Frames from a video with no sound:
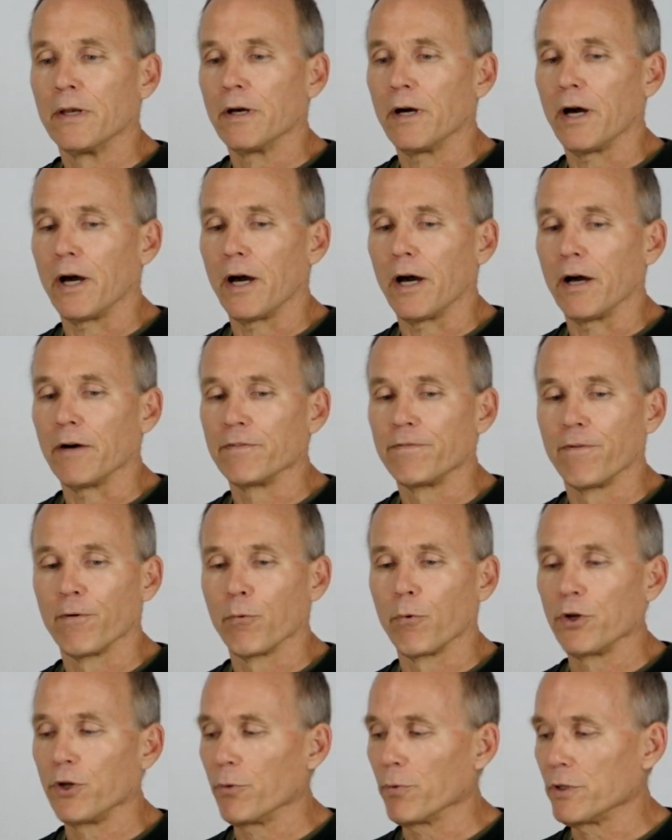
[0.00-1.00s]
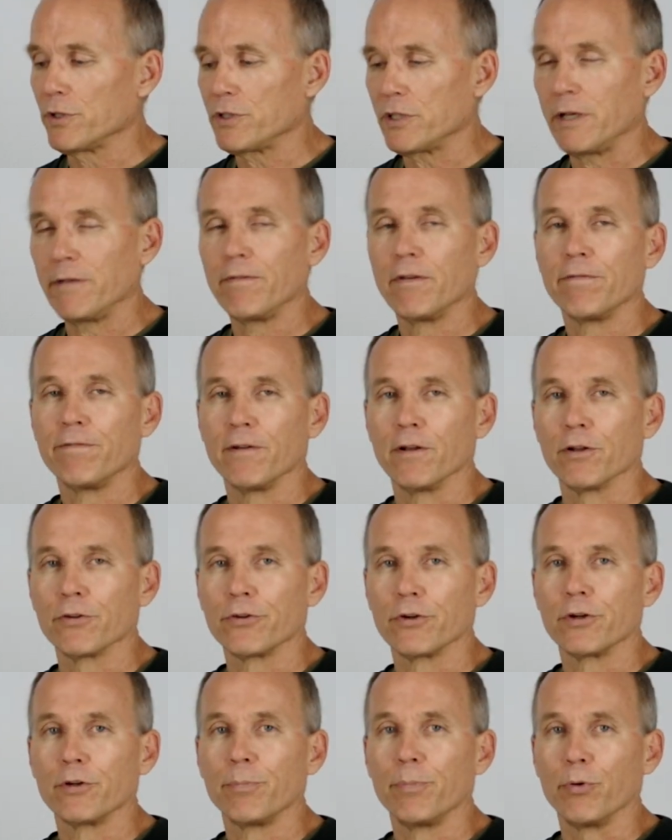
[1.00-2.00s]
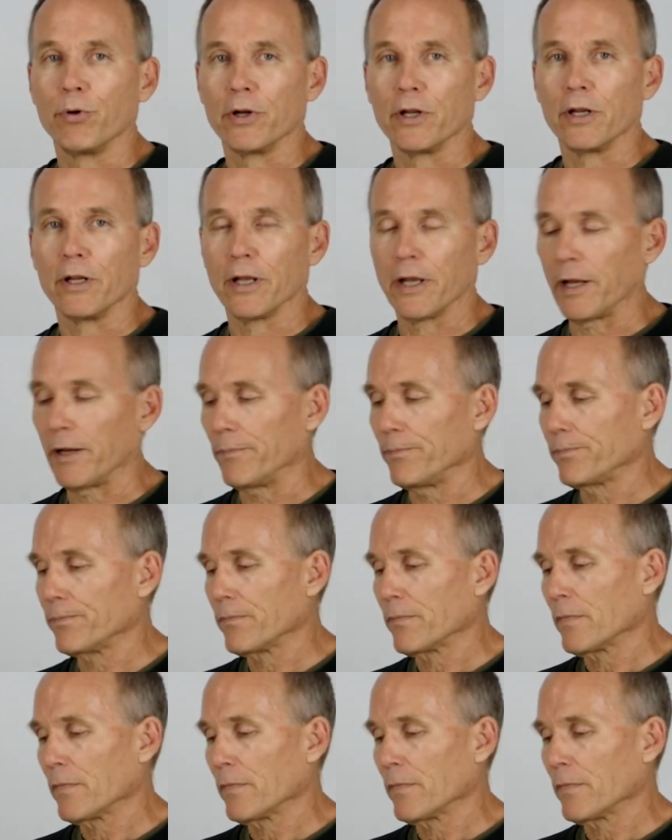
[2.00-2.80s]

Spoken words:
for when you receive the filter to put it in.